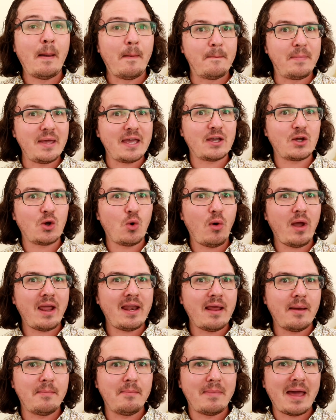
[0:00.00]

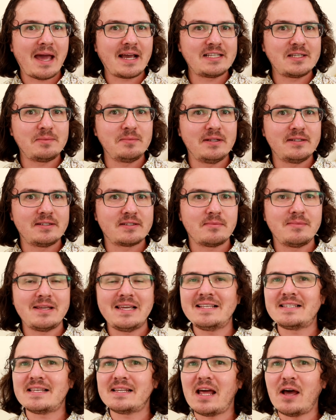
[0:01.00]
Bitcoin maximalism,
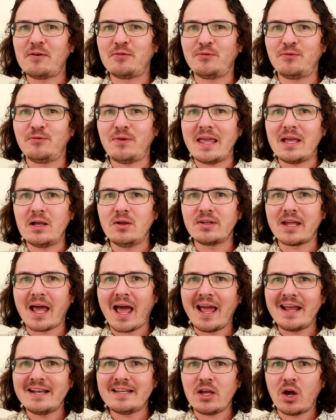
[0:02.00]
is it a failed
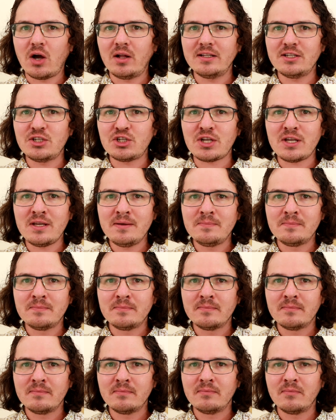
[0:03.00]
ideology,
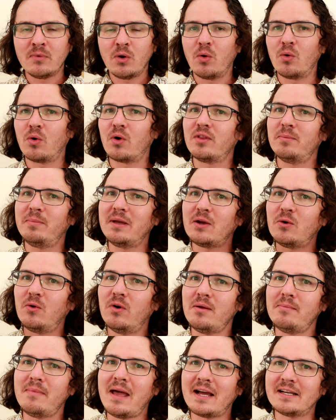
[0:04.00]
or are the
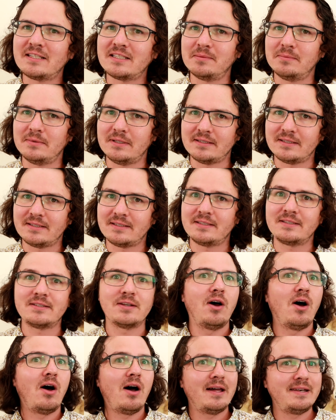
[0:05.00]
Bitcoin maximalists
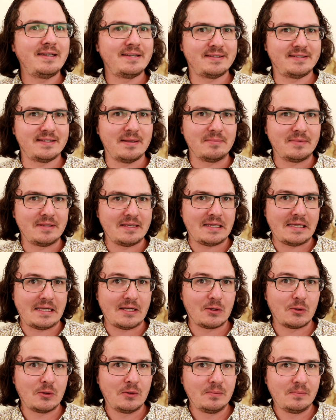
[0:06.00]
onto something
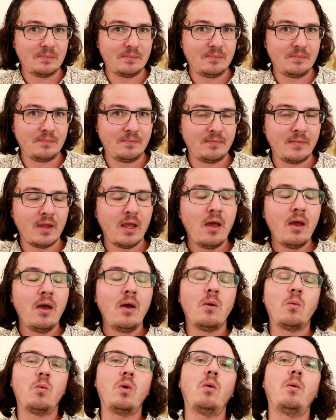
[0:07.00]
here?
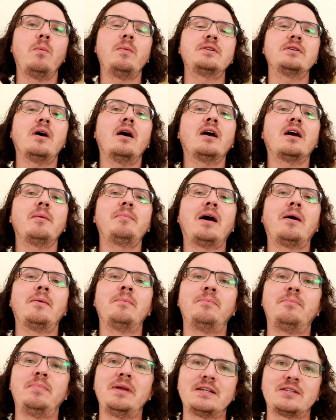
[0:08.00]
Well, when we talk
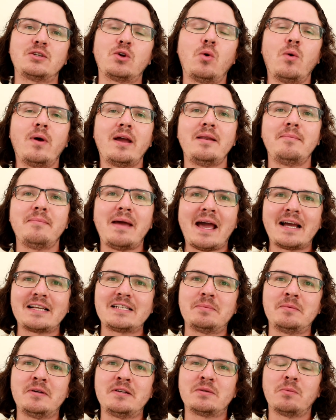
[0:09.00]
about Bitcoin
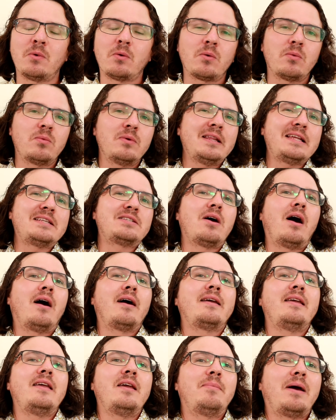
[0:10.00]
maximalism, what we're really
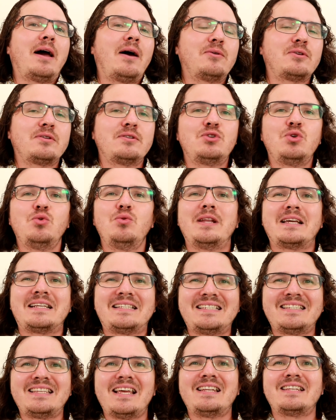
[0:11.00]
talking about to an
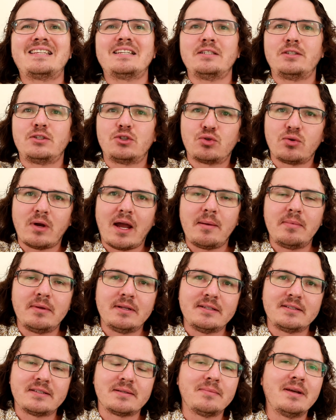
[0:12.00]
extent is
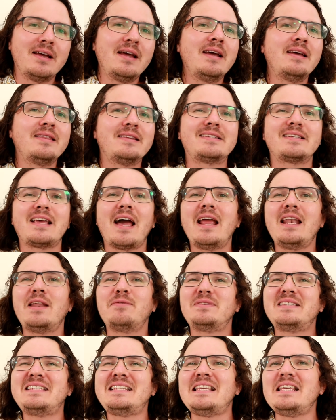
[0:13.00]
tribalism, this kind
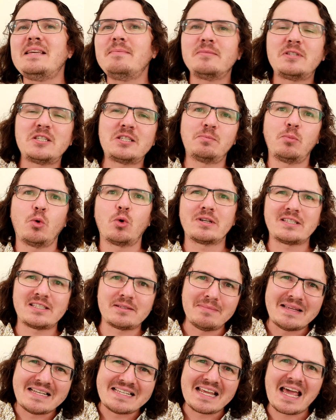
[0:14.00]
of team sports
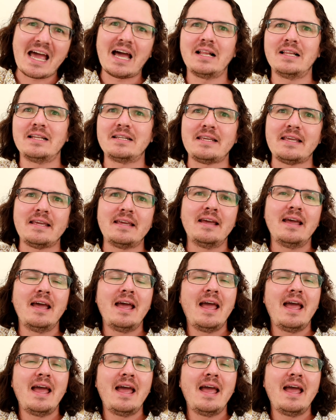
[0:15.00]
mentality.